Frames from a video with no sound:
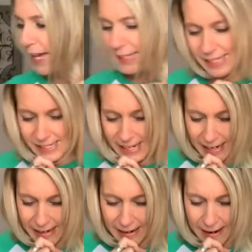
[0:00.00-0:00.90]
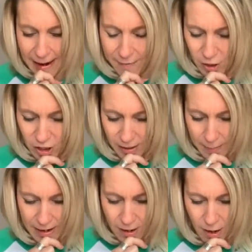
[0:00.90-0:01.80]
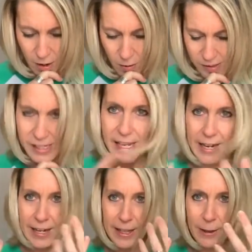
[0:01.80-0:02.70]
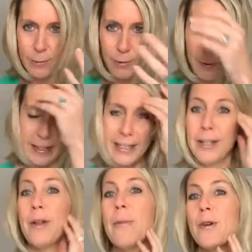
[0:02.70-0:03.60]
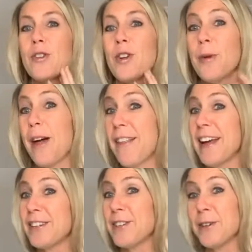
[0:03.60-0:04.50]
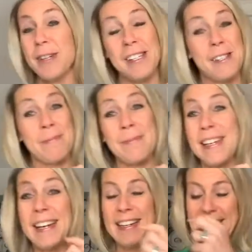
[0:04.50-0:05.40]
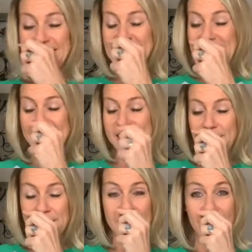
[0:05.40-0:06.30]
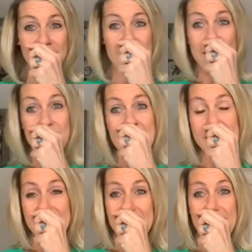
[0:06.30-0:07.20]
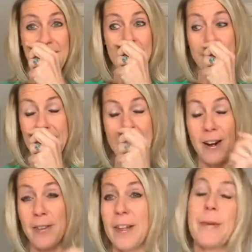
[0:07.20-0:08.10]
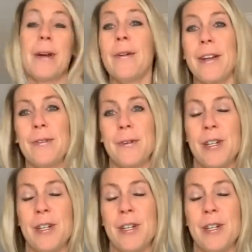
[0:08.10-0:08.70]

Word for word: let's see. I have to check my notes because I get a little ooh, get a little emotional with all that too, because oh, that's tough stuff. I know that's a, a really hard thing to be going through,